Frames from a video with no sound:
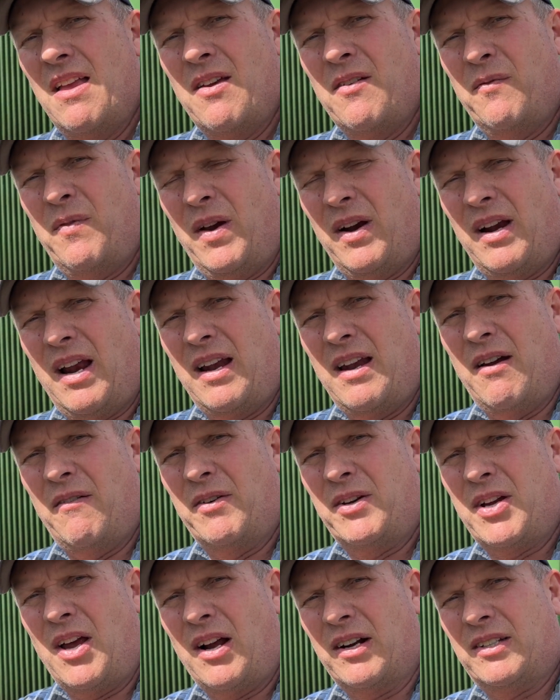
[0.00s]
Figured I'd
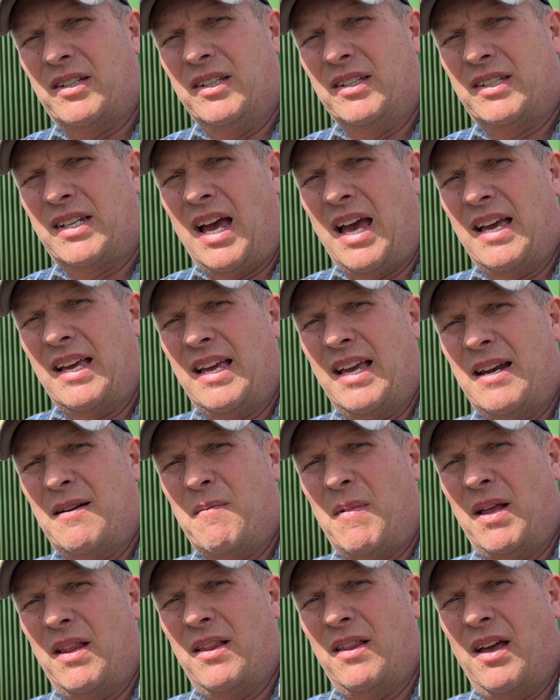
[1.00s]
never talk to this guy again in
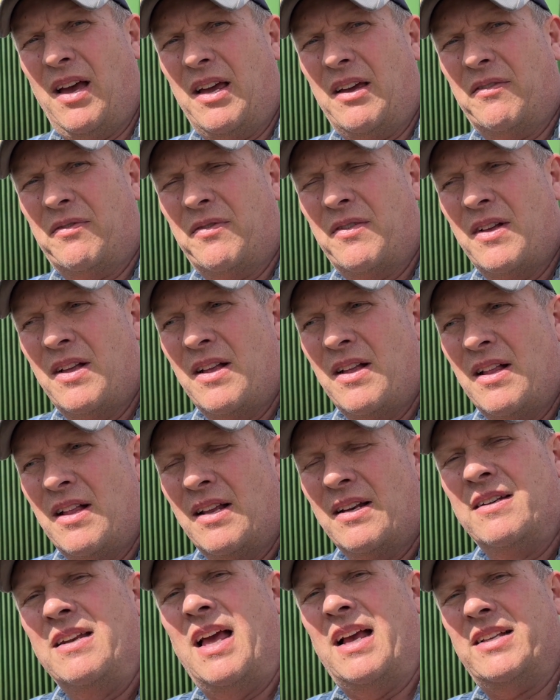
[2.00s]
my life.
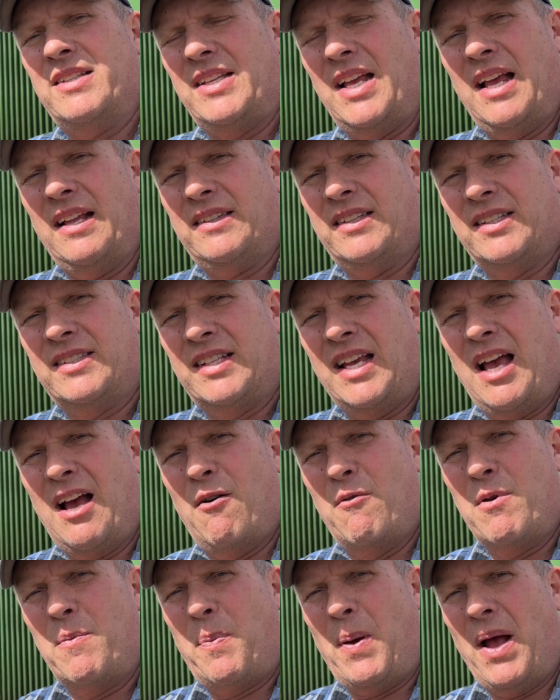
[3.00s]
Next day at the sale,
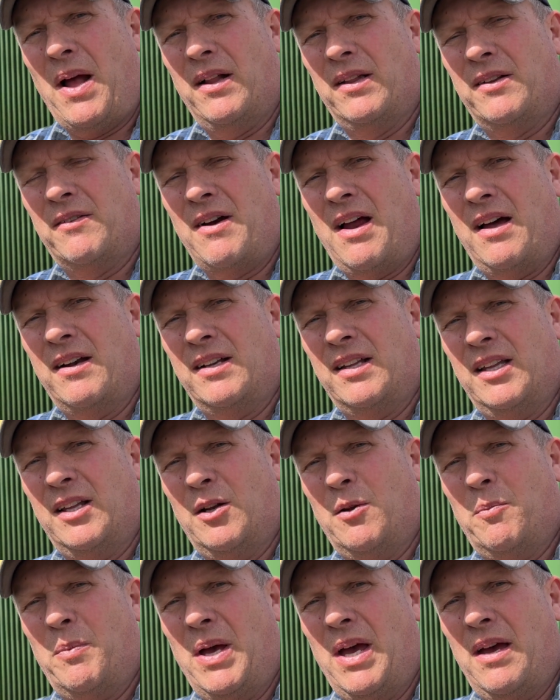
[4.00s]
we palled around a
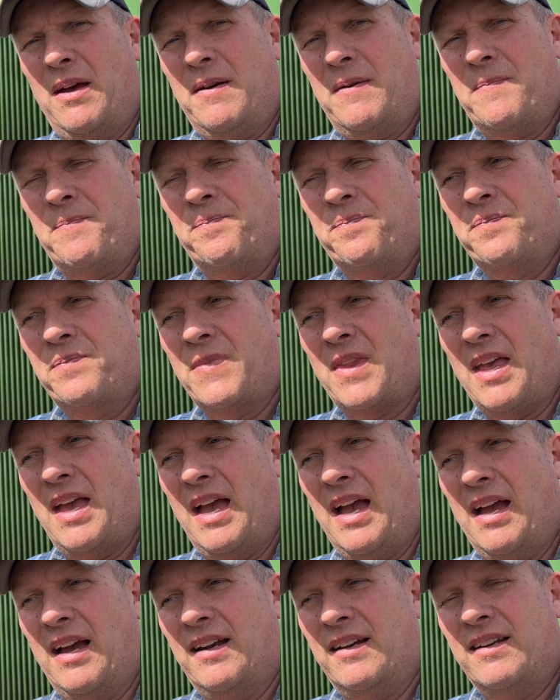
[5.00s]
little bit.
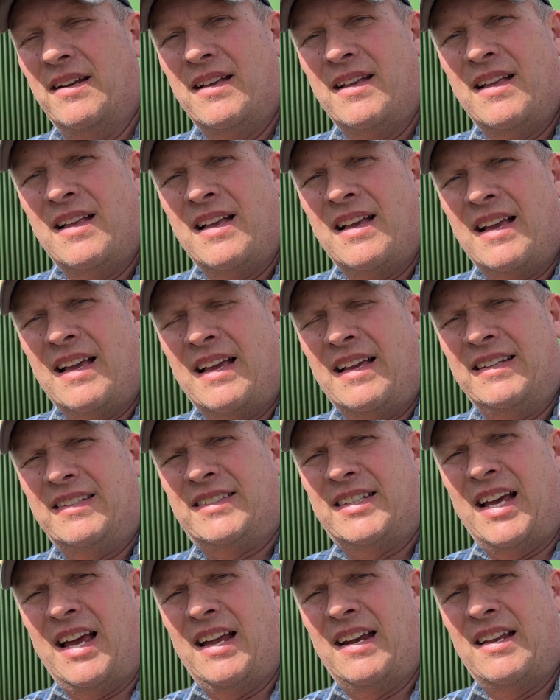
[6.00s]
And he
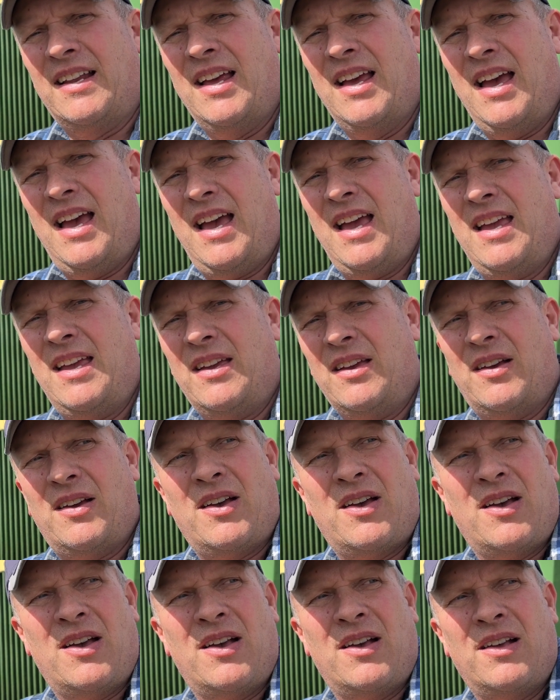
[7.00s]
said, hey,
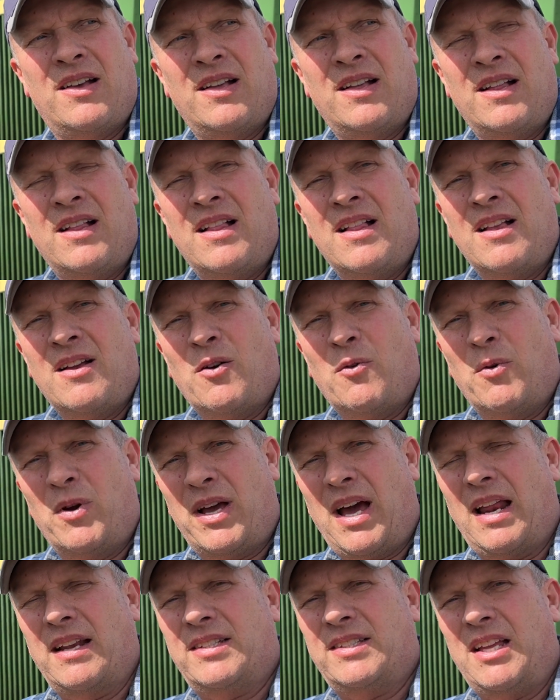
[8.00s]
we
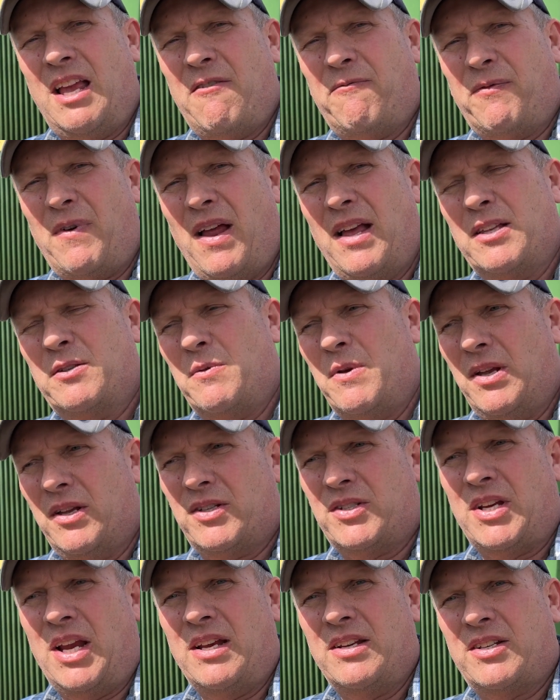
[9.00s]
got to stay friends. We
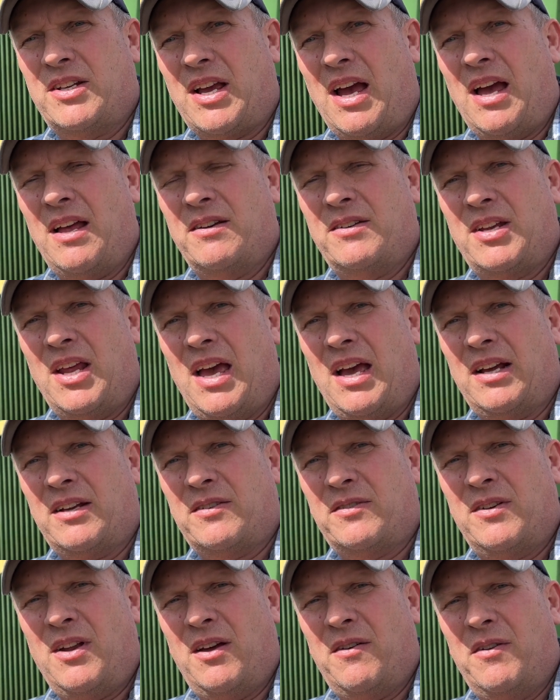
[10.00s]
exchanged contact
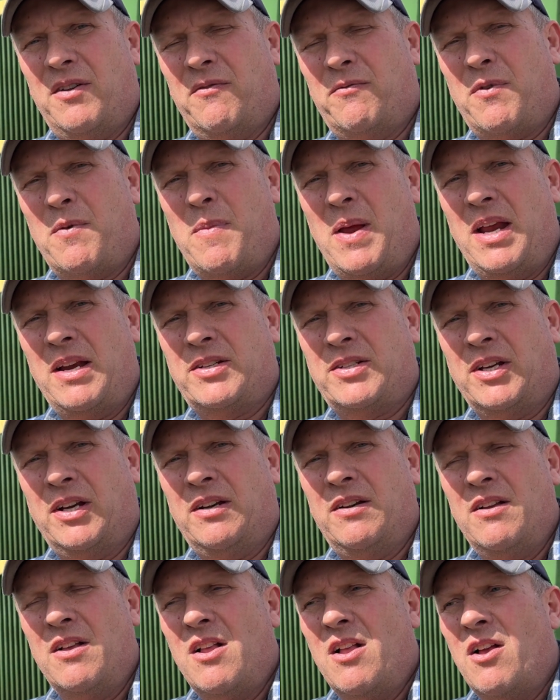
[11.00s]

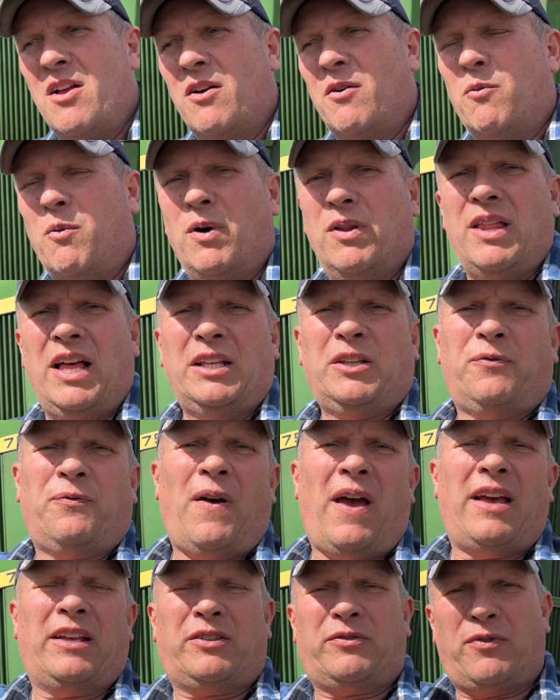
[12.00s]
information. Well, let's
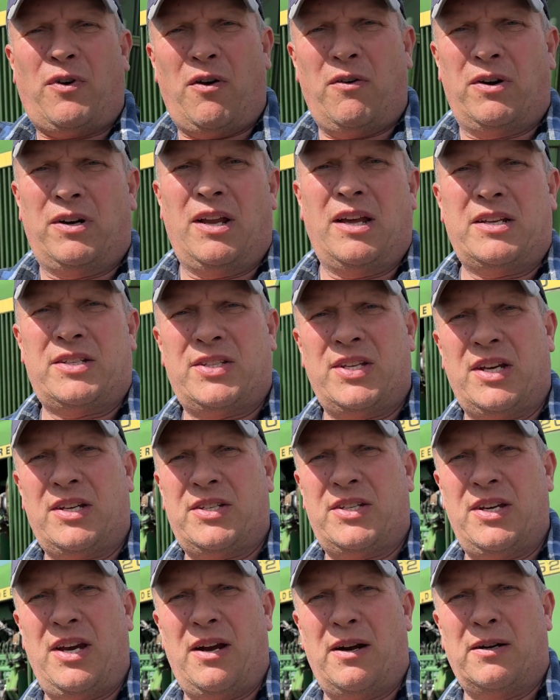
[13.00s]
fast forward like
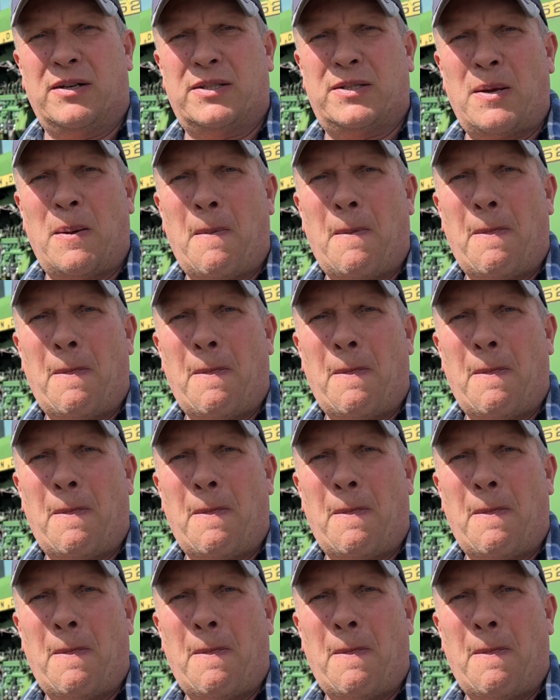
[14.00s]
6 years.